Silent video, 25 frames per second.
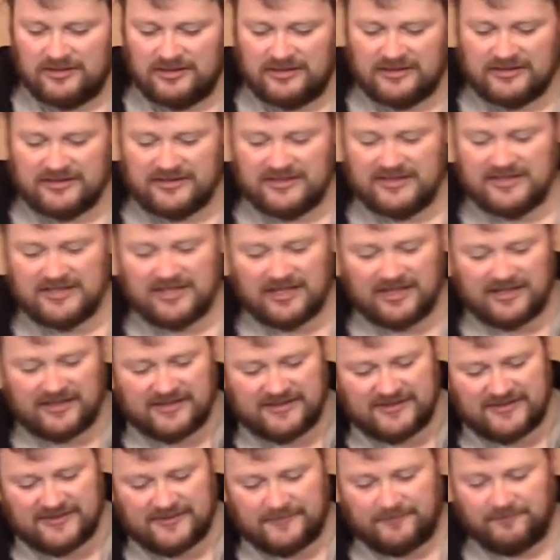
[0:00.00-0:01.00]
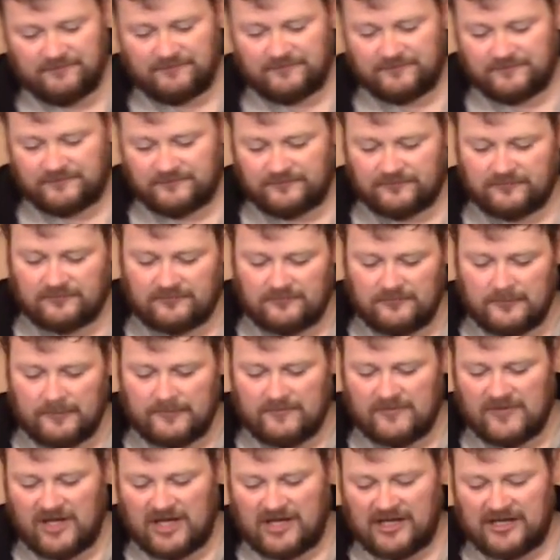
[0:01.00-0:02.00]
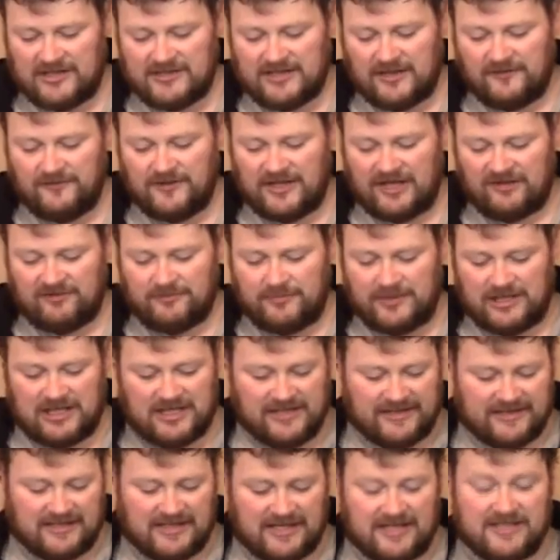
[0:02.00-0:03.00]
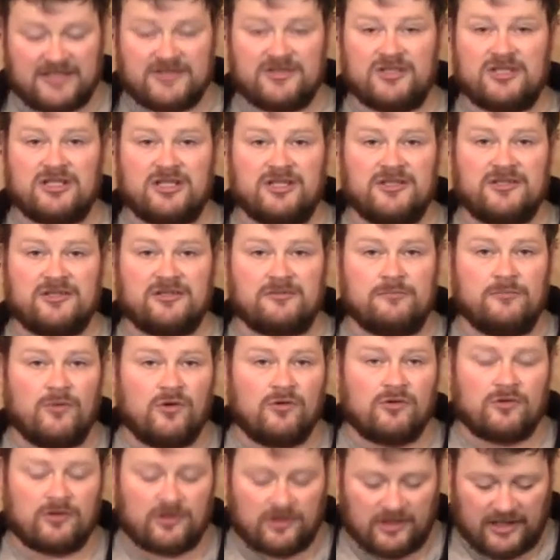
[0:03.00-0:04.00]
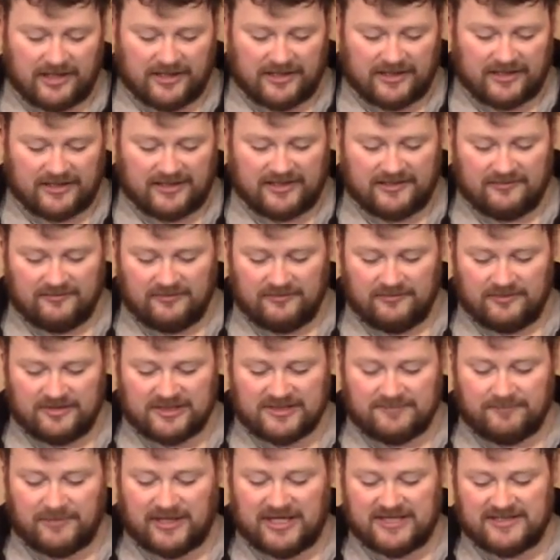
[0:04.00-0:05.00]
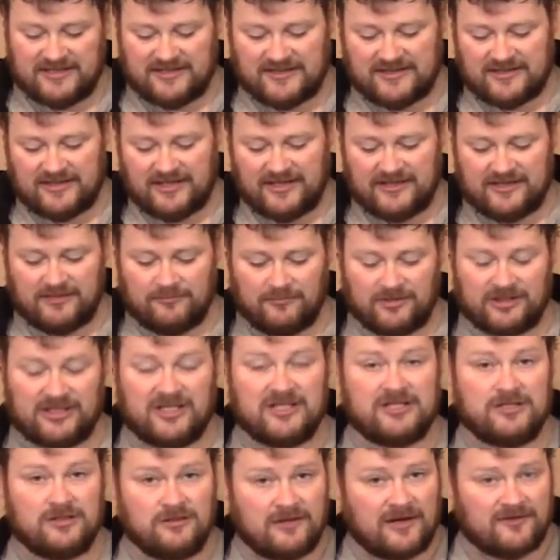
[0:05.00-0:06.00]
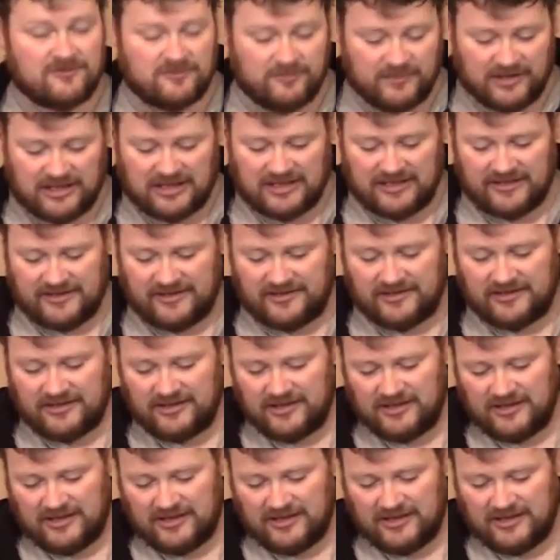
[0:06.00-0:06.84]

These guys definitely have to be cleaned less just because there's more space inside them, but they do have to be cleaned.